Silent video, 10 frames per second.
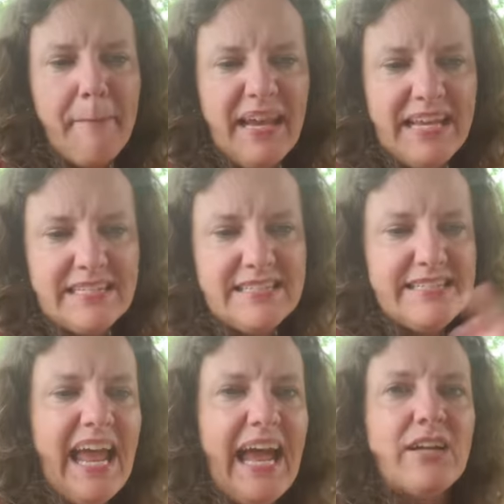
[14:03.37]
make a
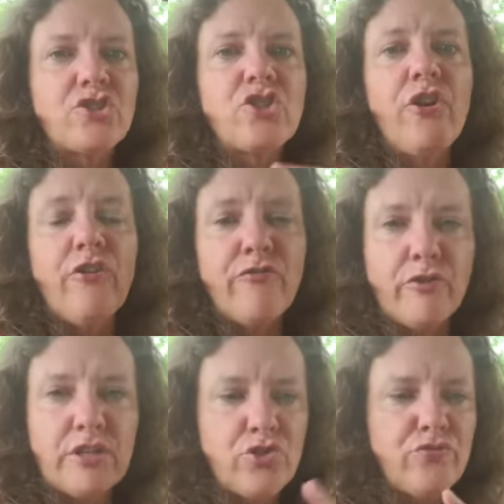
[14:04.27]
dash
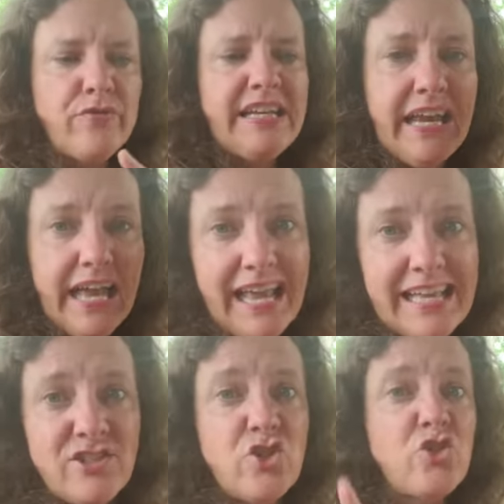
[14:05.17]
for a tree
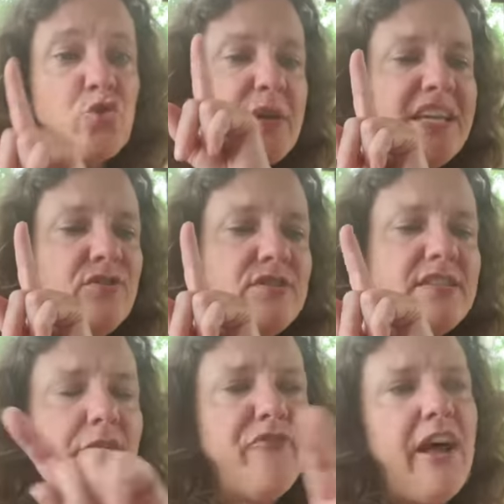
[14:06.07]
and swing
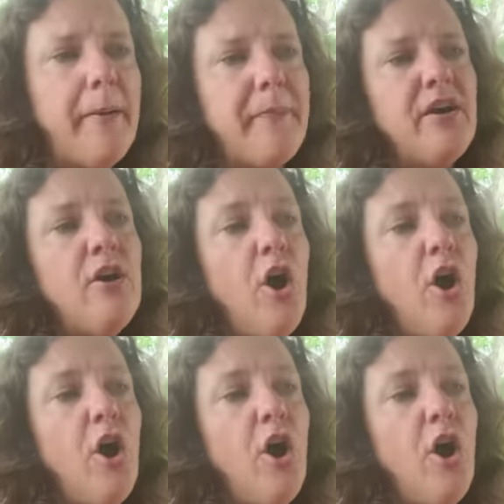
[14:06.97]
herself up,